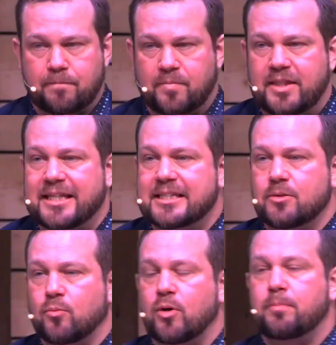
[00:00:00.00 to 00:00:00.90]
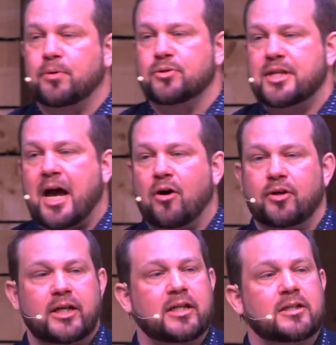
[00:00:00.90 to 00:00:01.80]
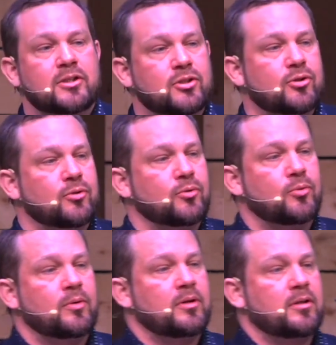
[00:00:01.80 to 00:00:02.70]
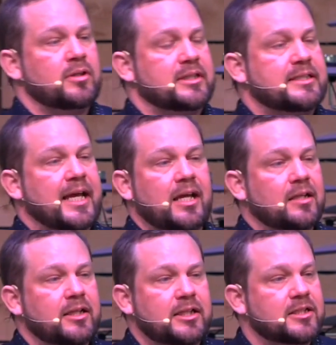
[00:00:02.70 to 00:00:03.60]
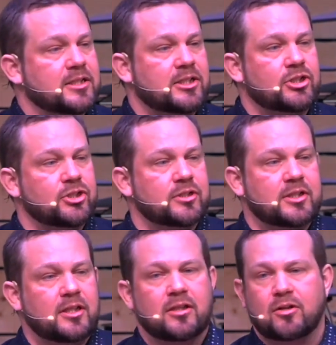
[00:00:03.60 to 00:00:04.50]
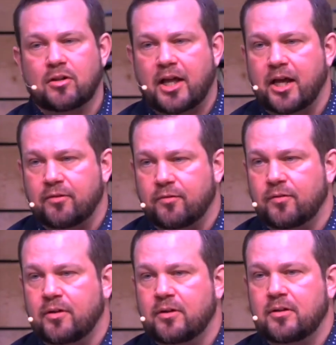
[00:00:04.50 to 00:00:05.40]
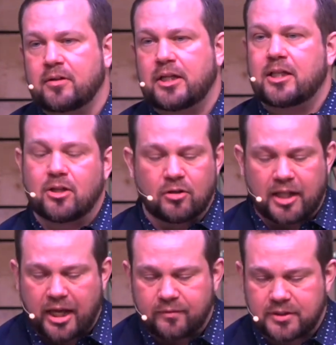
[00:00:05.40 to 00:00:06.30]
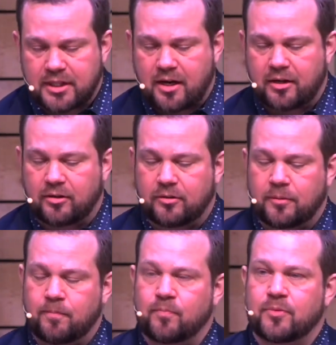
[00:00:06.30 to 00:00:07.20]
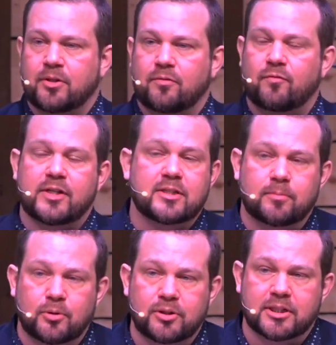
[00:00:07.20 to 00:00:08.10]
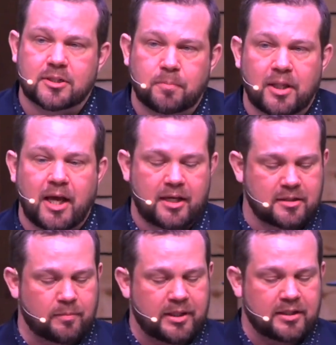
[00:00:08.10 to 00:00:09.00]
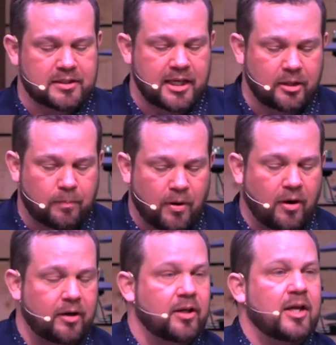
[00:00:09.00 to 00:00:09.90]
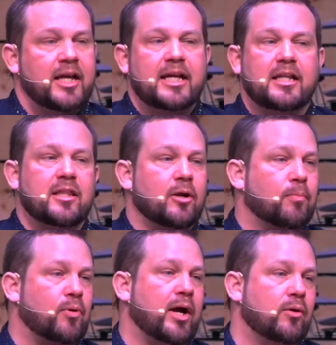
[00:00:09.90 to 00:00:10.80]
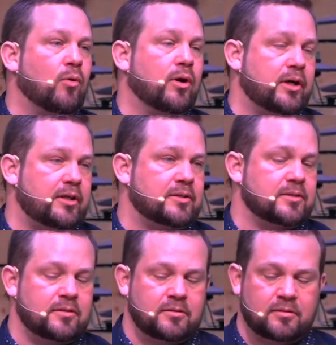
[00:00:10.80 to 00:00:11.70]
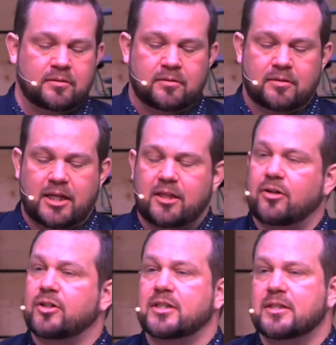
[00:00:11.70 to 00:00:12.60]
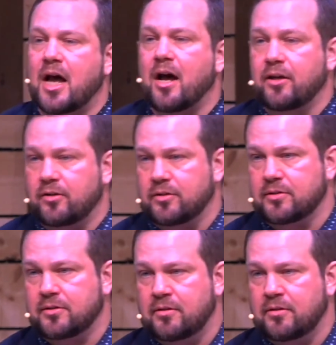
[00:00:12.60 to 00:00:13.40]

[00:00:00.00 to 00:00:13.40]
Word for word: this ripples out into daily decisions in their life, in their lifestyle, visible displays of being set apart in their priorities, in their desires,